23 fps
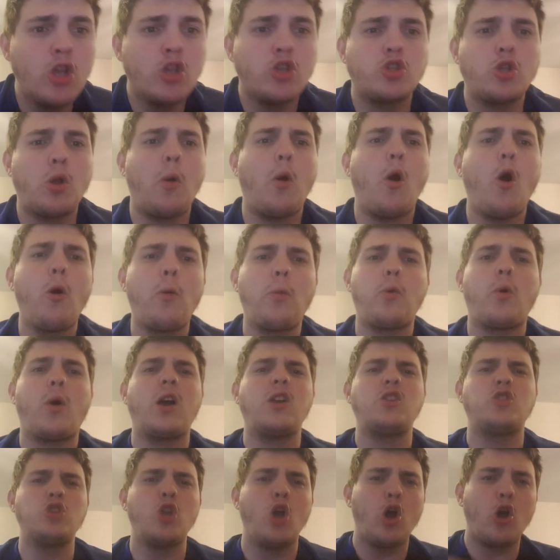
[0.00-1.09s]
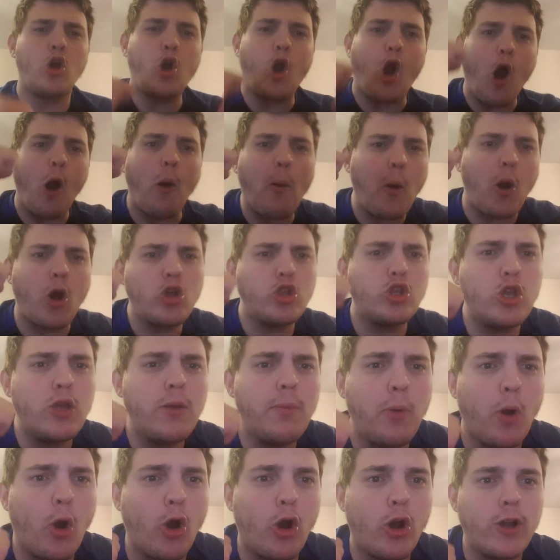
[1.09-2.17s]
So up the Whites, come on, you
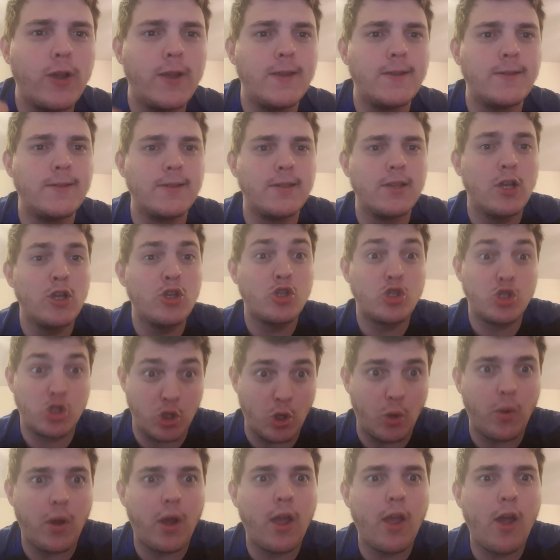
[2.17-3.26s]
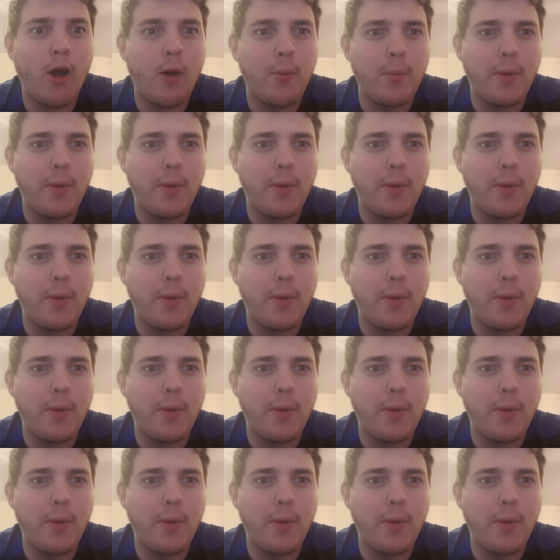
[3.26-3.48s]
boys. Sue I